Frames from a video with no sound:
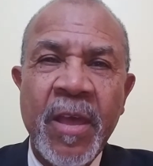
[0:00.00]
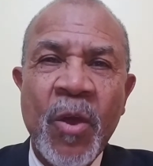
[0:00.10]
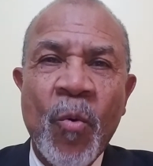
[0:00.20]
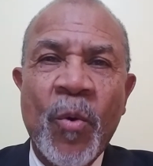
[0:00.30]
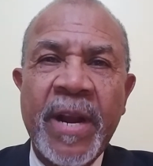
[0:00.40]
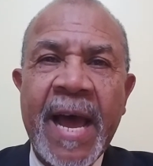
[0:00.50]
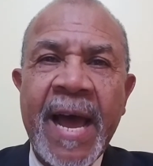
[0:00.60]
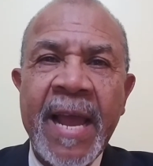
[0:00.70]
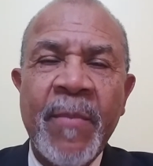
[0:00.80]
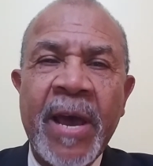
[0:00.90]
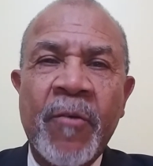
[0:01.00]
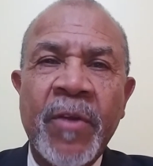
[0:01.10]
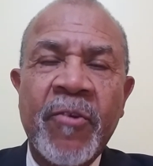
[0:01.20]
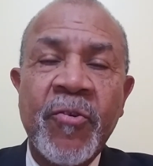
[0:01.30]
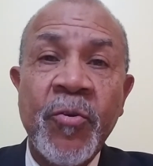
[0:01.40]
When I am out
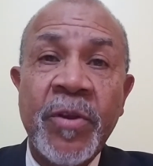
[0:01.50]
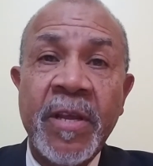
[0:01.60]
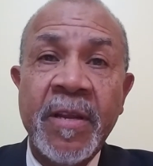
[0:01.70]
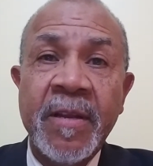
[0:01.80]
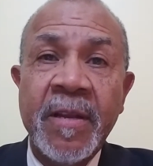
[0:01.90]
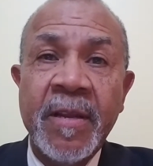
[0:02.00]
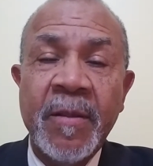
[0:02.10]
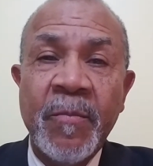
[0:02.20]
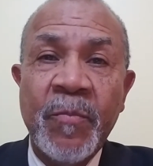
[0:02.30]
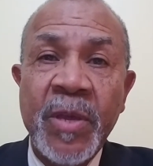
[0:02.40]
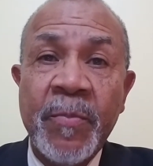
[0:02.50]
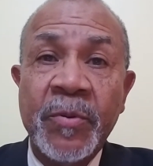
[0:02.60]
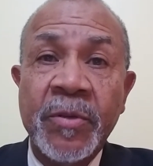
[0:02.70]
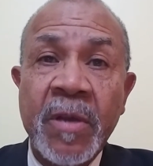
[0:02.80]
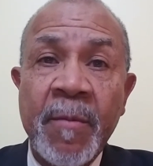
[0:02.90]
recruiting people
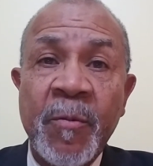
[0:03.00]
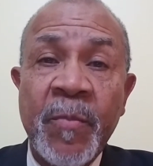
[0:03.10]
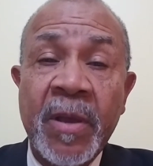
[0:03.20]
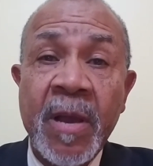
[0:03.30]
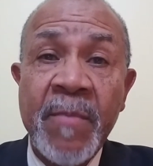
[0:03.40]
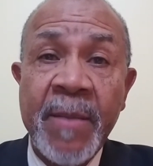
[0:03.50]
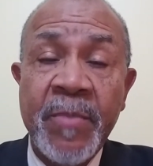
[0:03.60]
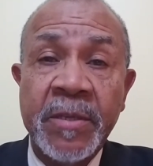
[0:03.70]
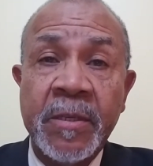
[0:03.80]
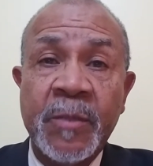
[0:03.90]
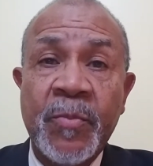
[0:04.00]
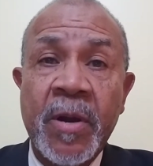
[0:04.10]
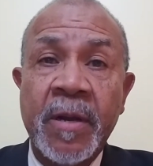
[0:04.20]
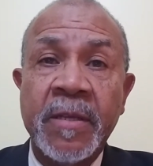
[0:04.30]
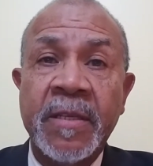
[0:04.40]
to come and become my business
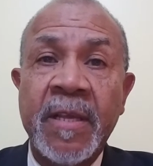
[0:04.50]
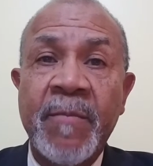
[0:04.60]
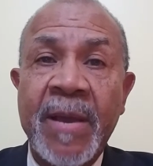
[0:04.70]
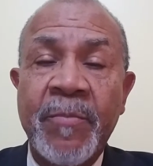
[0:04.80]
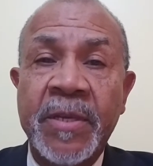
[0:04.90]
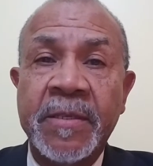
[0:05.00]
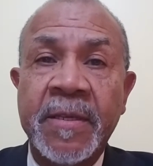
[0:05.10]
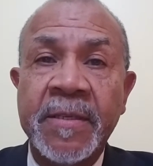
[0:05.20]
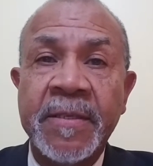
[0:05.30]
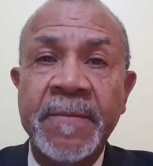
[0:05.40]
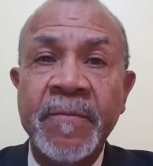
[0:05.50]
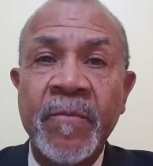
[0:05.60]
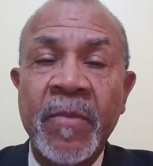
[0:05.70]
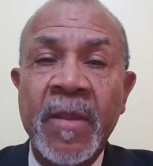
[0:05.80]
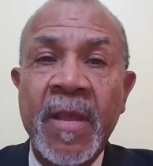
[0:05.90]
partners in my business,
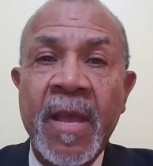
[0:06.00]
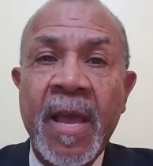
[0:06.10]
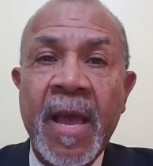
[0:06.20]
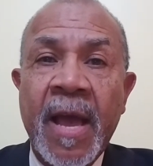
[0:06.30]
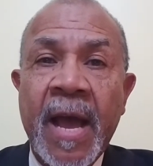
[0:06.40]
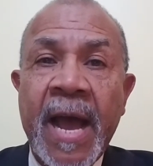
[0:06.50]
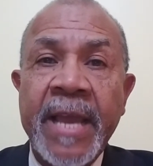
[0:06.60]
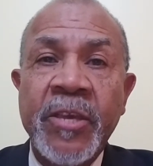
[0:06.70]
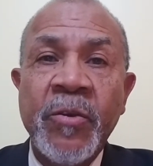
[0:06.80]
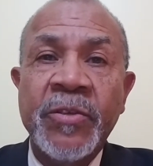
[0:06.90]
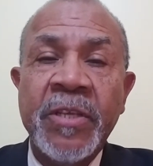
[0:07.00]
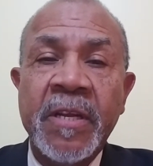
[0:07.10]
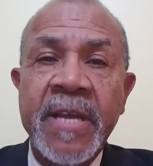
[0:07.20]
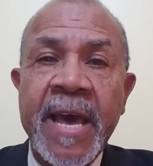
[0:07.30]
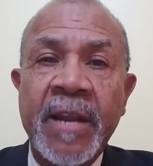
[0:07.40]
I use the
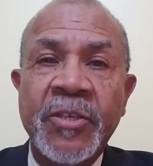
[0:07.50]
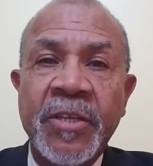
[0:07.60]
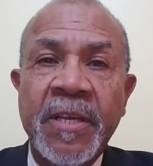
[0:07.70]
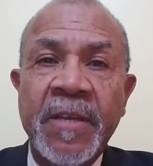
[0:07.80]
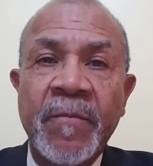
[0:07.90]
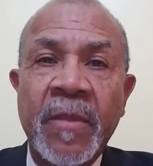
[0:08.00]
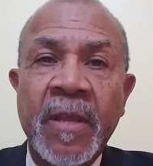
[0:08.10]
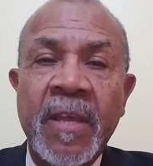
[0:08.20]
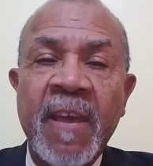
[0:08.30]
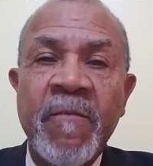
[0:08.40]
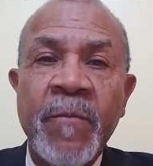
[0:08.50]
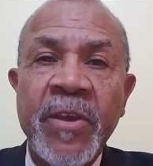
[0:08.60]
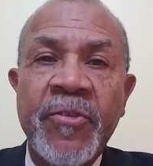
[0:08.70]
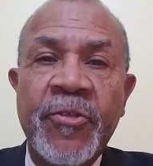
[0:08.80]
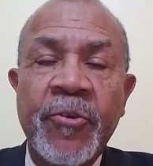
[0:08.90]
analogy, give me
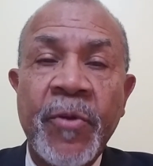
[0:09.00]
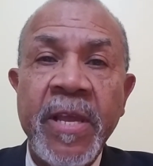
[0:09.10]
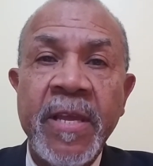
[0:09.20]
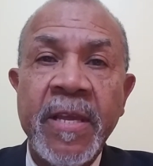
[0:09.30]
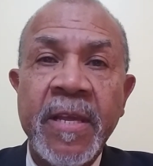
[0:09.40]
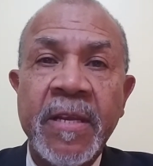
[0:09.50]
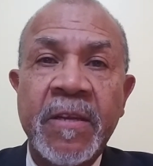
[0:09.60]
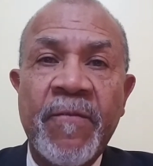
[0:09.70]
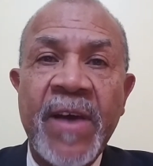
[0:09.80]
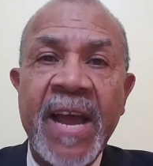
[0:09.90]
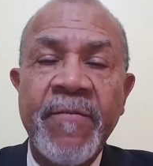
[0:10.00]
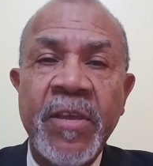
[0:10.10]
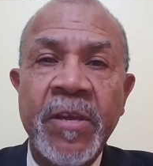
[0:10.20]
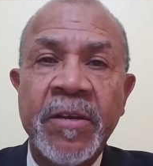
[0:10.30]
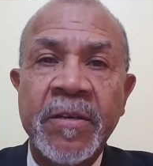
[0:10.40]
3 to 5
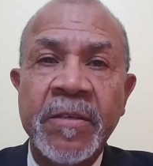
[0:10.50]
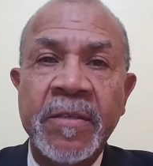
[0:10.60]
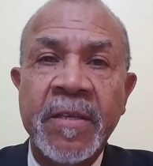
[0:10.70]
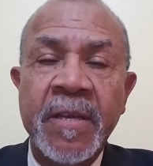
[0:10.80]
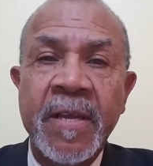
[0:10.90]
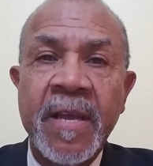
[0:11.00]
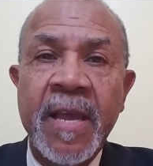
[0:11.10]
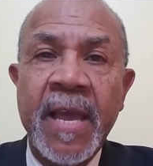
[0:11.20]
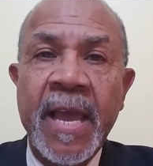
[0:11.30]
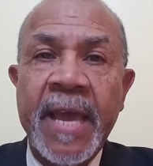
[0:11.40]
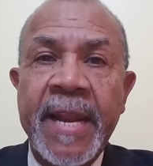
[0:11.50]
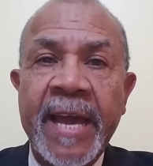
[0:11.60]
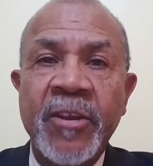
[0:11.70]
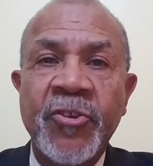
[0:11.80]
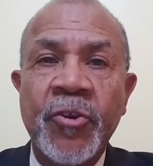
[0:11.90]
years, and I
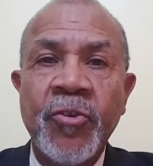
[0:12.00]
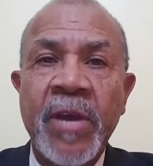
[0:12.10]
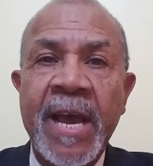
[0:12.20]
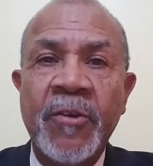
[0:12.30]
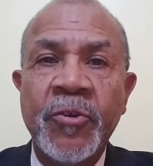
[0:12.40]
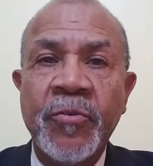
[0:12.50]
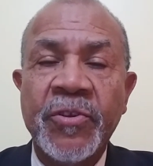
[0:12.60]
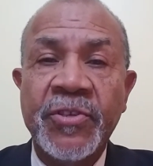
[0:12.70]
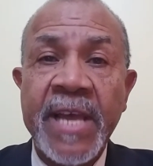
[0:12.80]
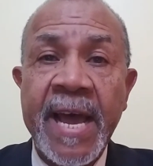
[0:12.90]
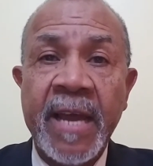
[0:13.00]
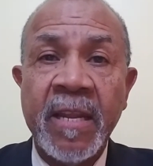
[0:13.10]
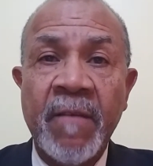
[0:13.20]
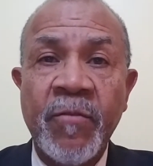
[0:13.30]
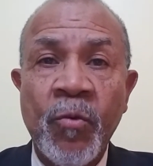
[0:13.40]
can show you how to decide
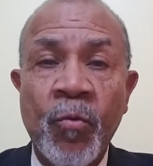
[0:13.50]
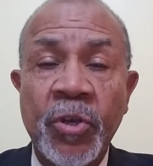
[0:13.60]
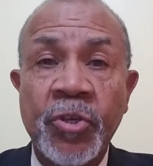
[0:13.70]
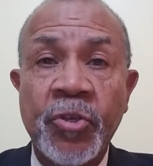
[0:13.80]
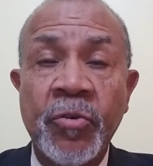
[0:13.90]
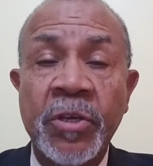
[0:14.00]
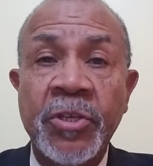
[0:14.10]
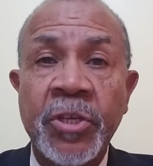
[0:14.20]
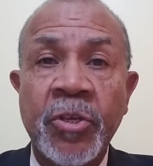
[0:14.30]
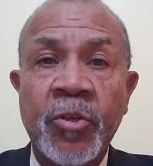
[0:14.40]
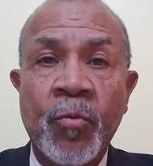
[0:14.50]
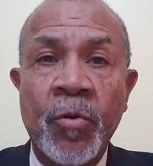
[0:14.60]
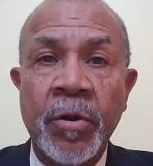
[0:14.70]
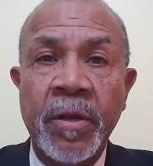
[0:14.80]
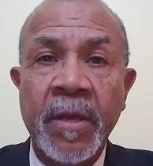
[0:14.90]
if you wish to continue to work.